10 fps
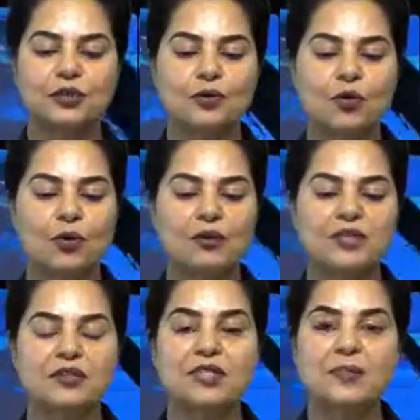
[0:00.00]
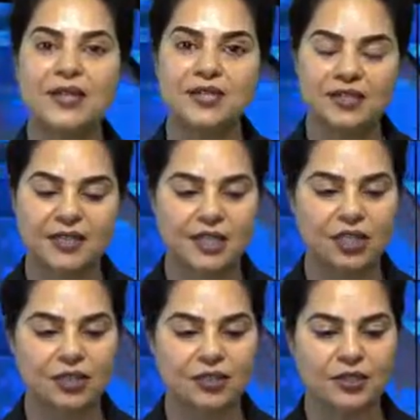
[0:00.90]
who always respected
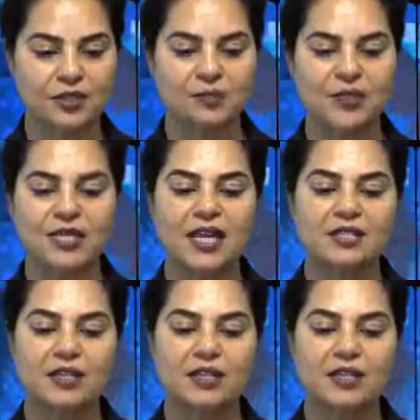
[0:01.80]
teachers." Besides